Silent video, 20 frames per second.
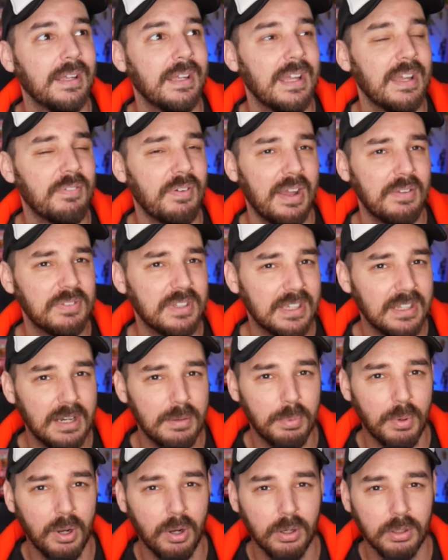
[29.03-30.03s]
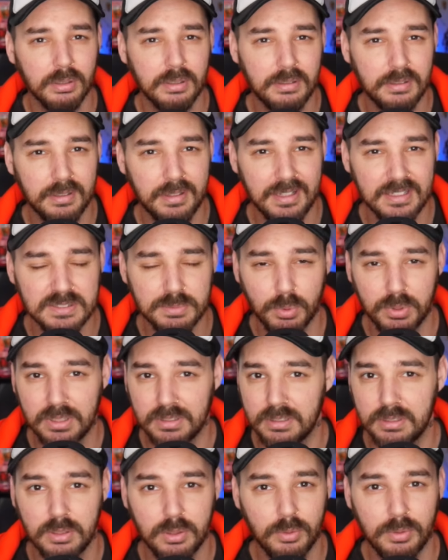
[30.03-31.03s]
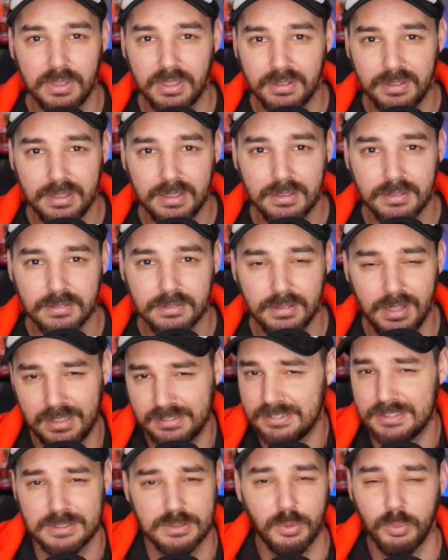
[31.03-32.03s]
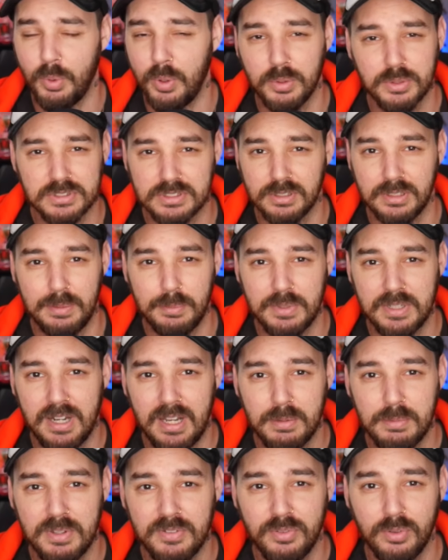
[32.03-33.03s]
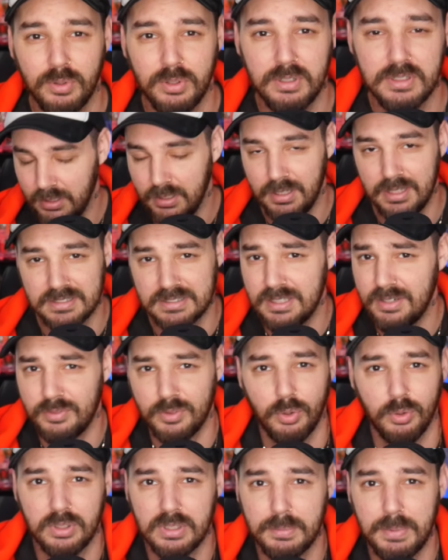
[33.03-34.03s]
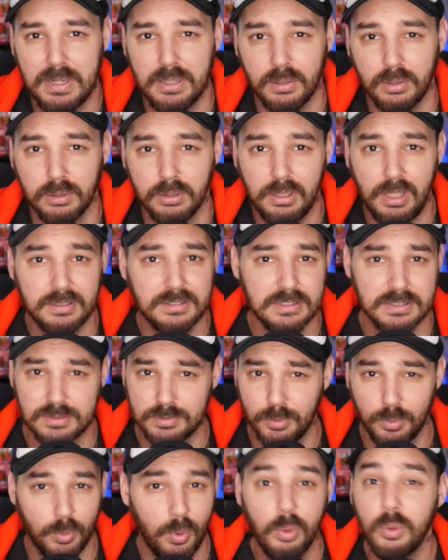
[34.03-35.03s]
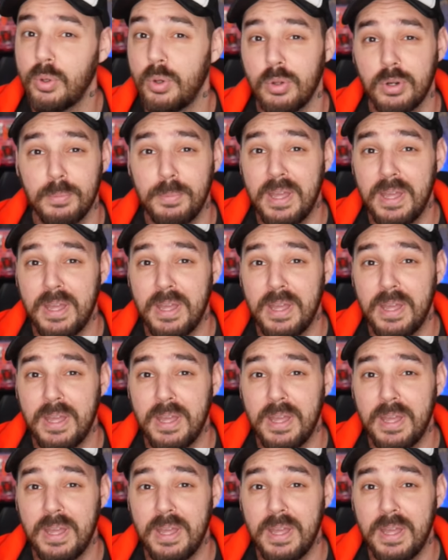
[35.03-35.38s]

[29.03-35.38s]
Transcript: if I have to get up early the next morning to do anything, I just won't sleep the night before. Instead of going to bed early, I just won't go to